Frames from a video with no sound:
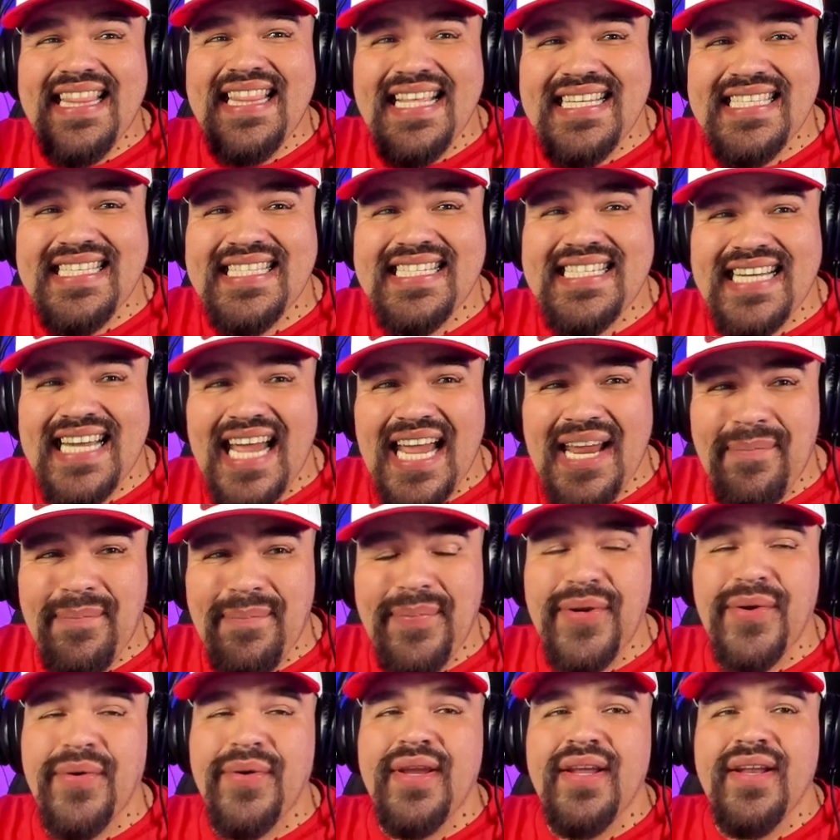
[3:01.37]
this time
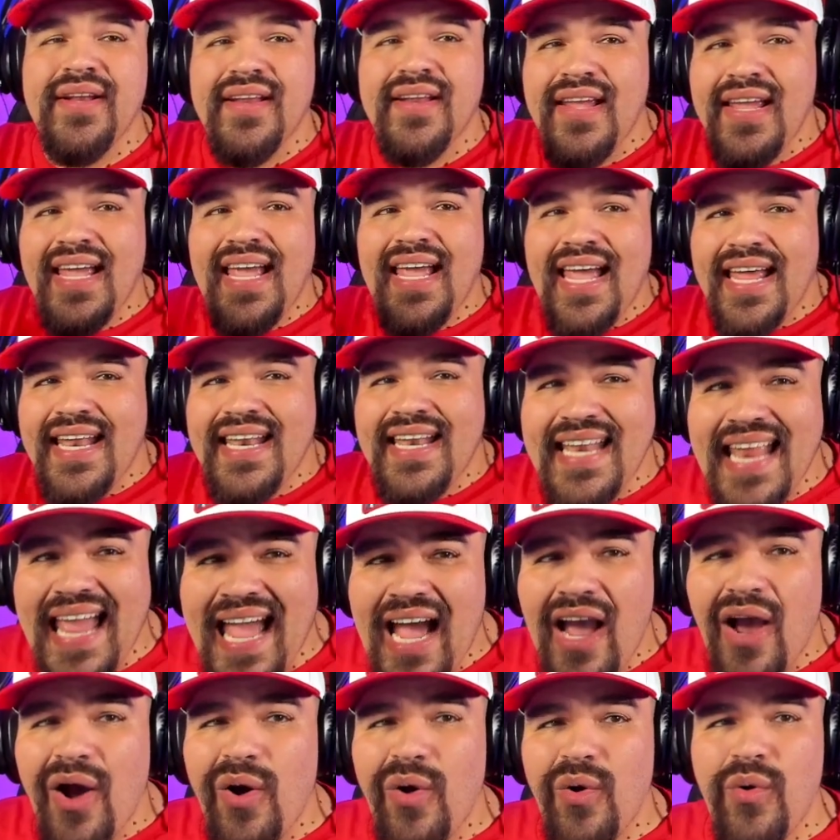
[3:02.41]
period, and
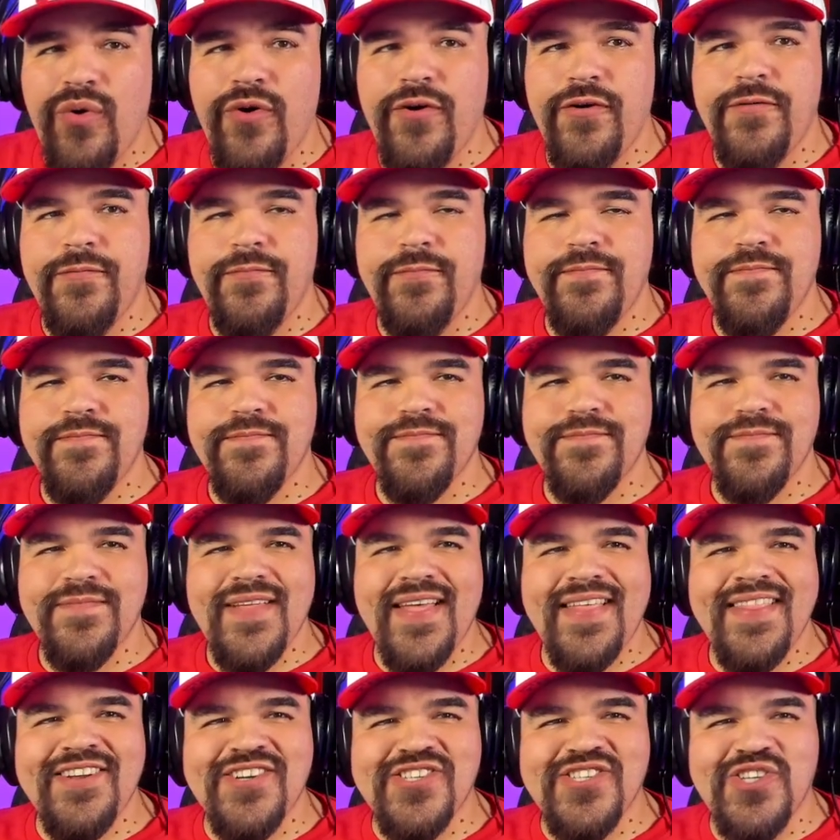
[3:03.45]
now
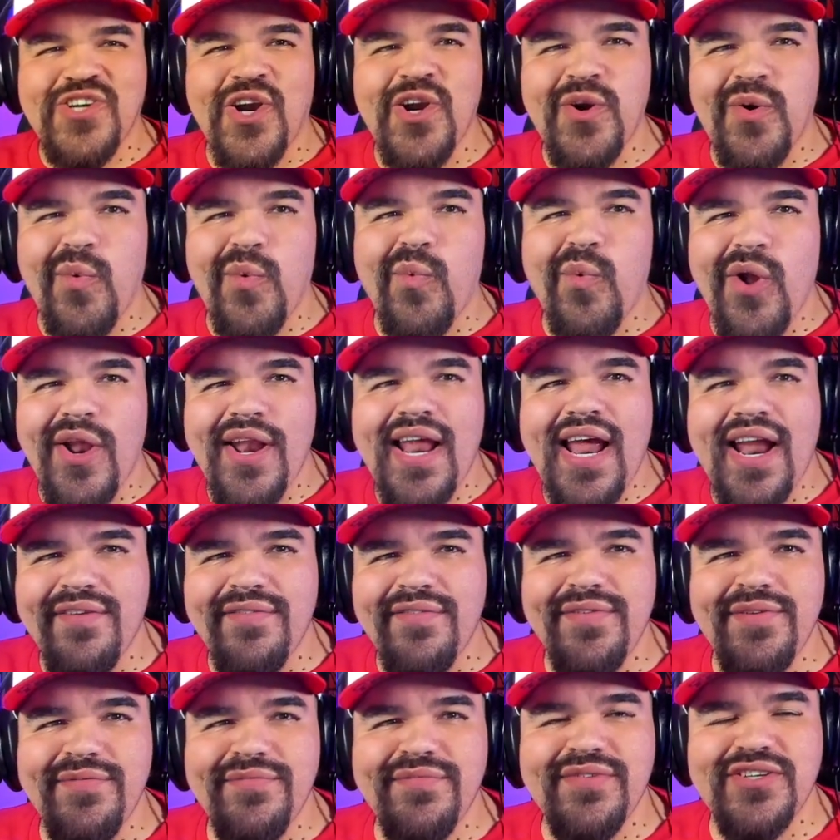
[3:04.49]
they're starting to run out
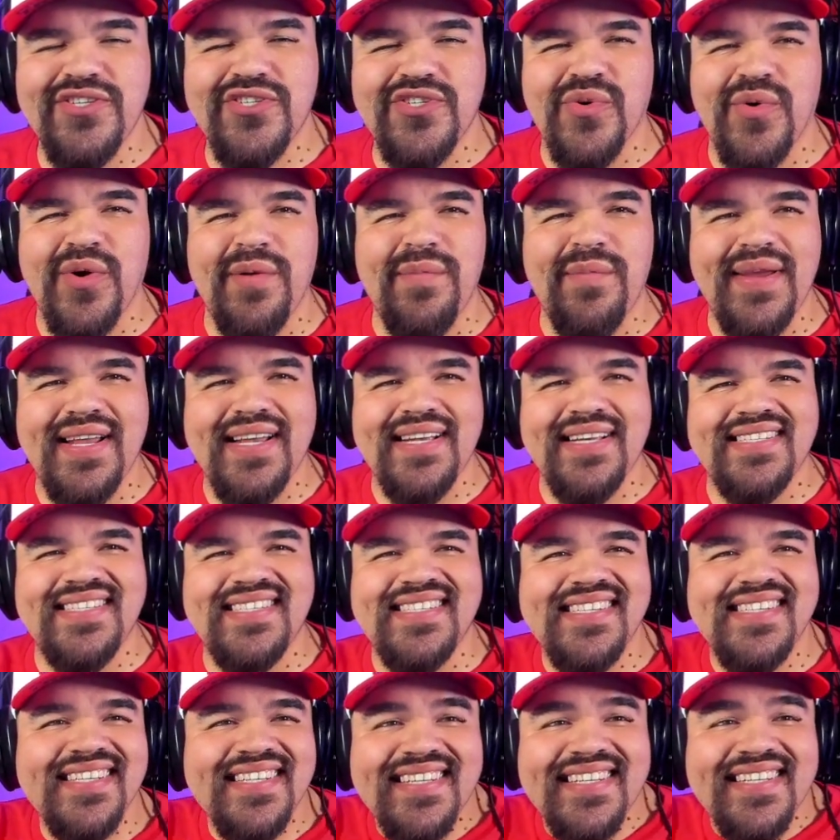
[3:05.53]
of inventory
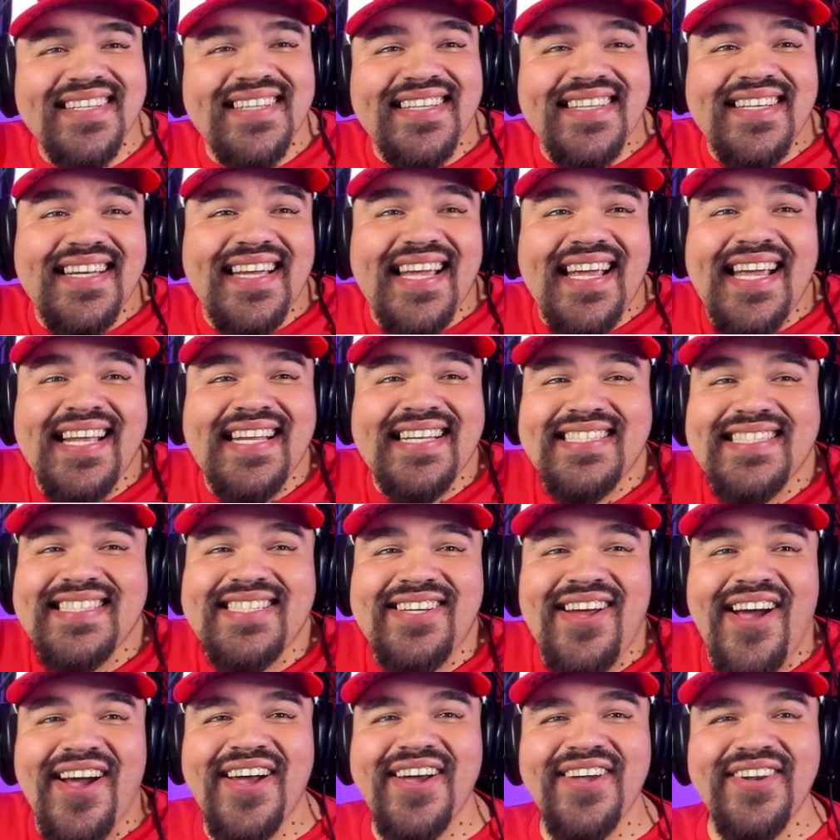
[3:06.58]
because it's
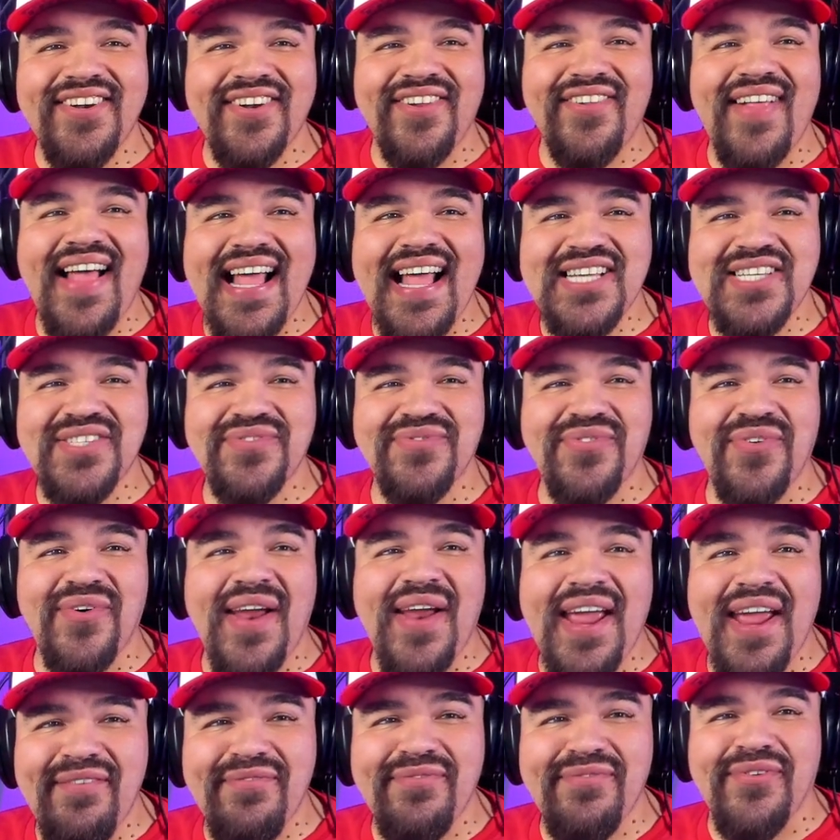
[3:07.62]
not going to last
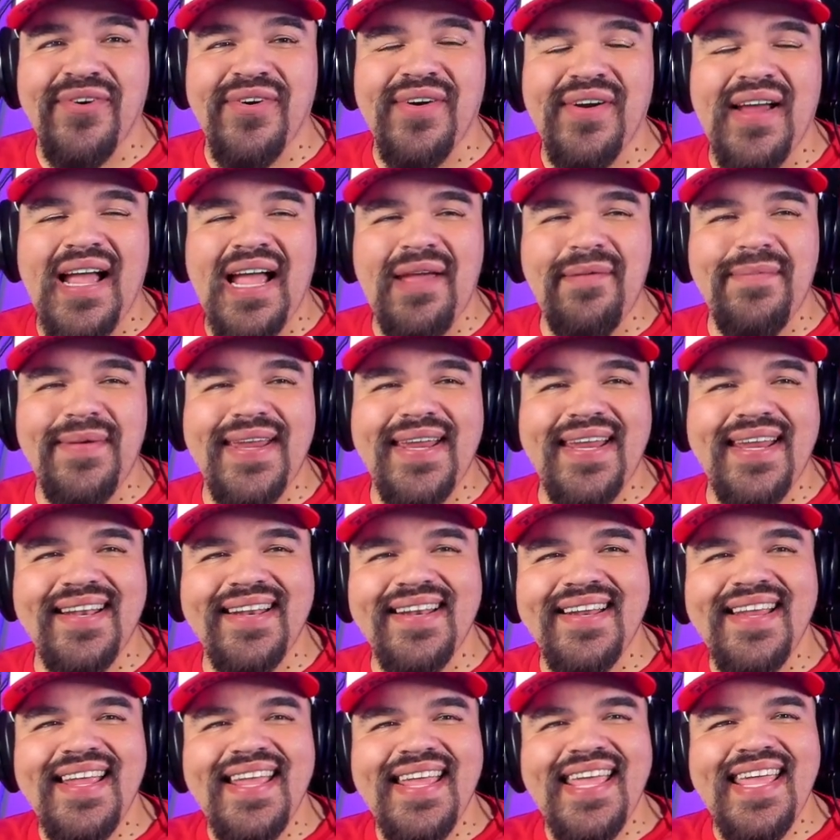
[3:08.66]
forever. I
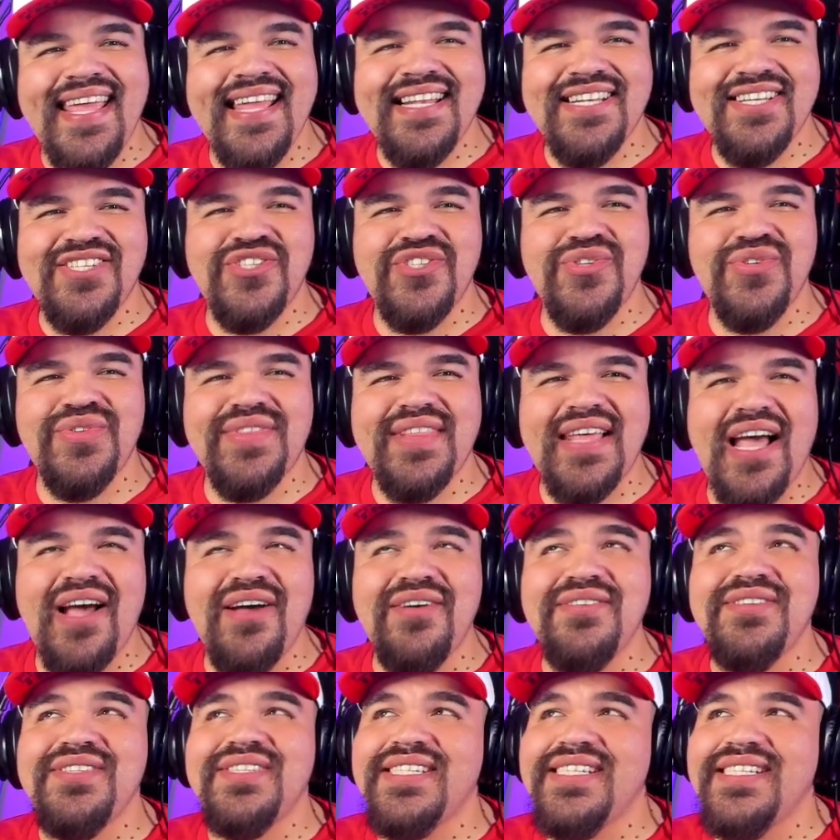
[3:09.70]
mean, in
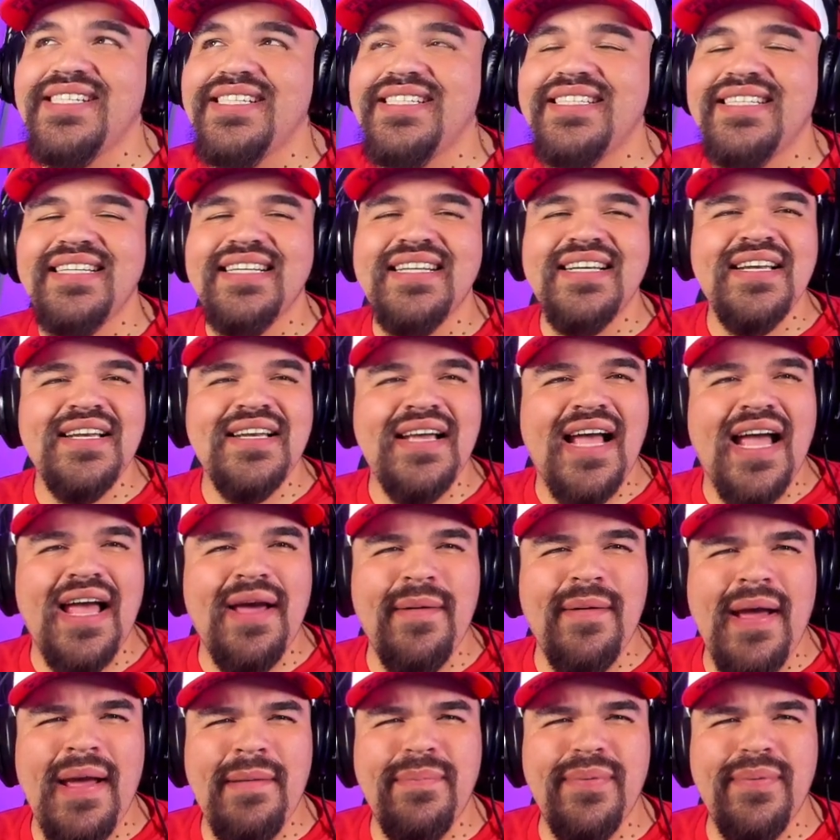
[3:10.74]
2000,
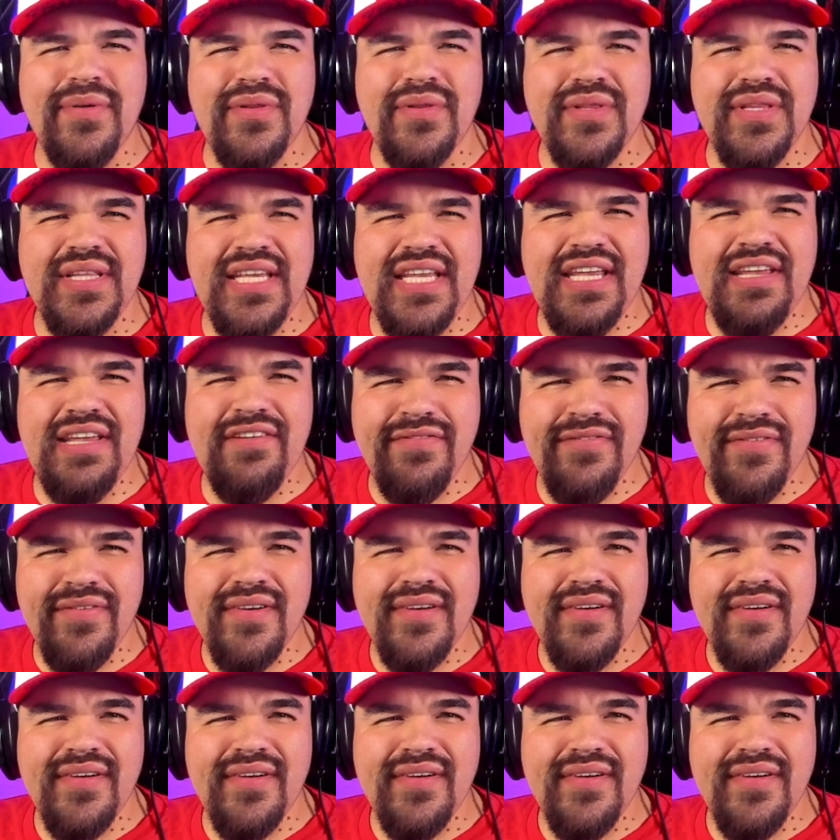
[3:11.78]
I believe